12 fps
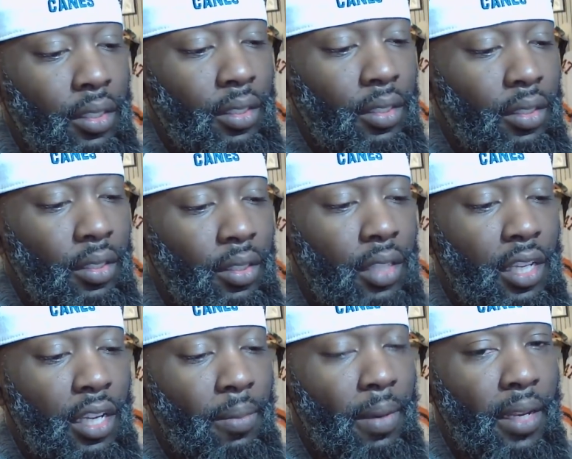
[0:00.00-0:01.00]
I think
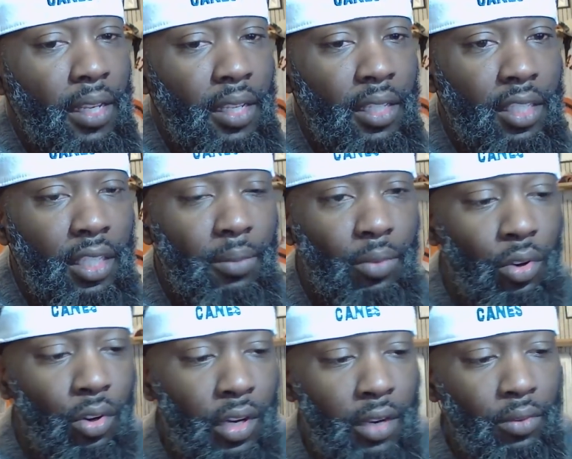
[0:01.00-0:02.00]
I might have hit something
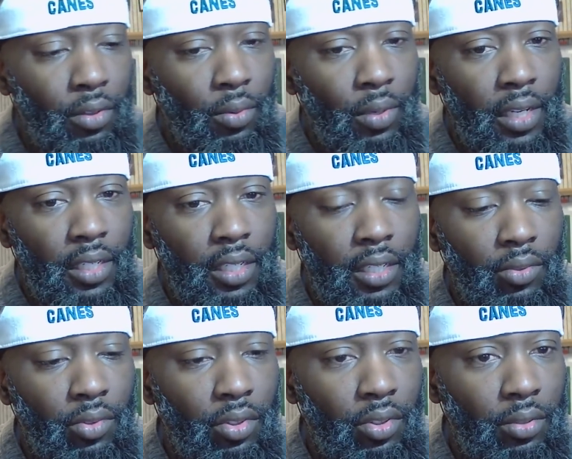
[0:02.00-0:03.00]
wrong. I don't know what I did
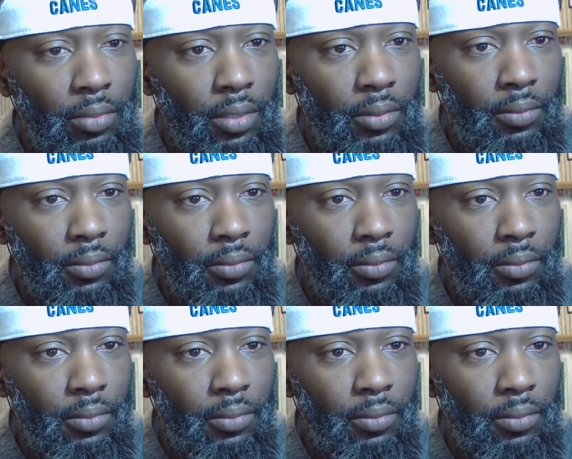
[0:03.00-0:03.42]
wrong, but